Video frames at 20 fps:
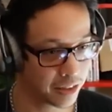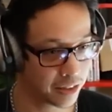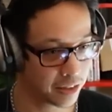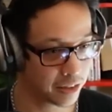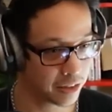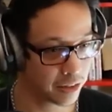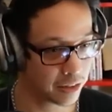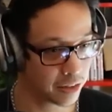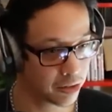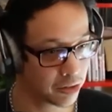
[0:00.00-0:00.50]
Okay.
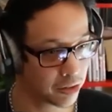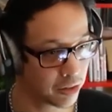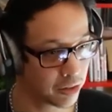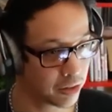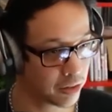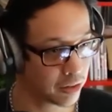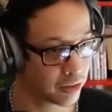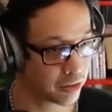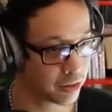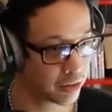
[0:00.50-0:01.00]

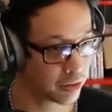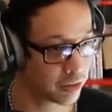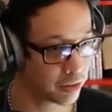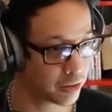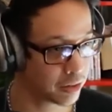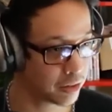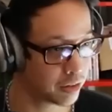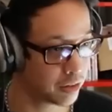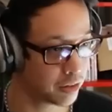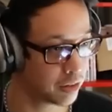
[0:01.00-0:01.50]

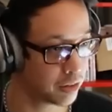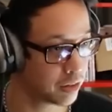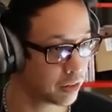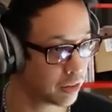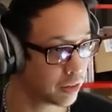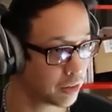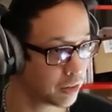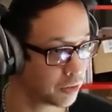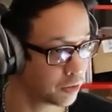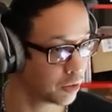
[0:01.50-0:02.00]
Oh, nice.
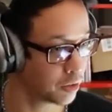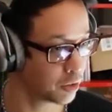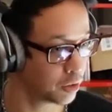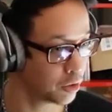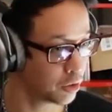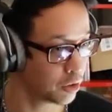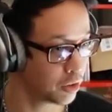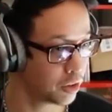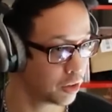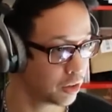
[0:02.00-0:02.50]
nice!
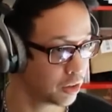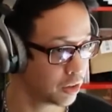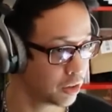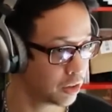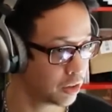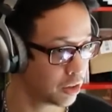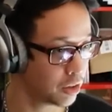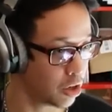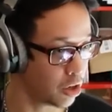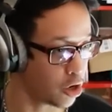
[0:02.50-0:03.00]
Tech chase.
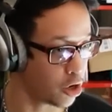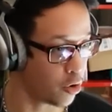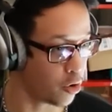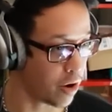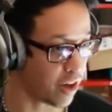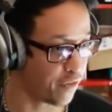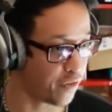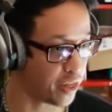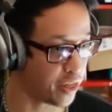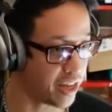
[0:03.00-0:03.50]
Are you ready there. for
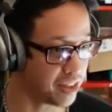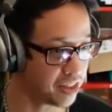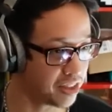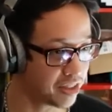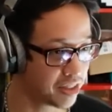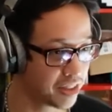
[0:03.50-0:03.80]
this?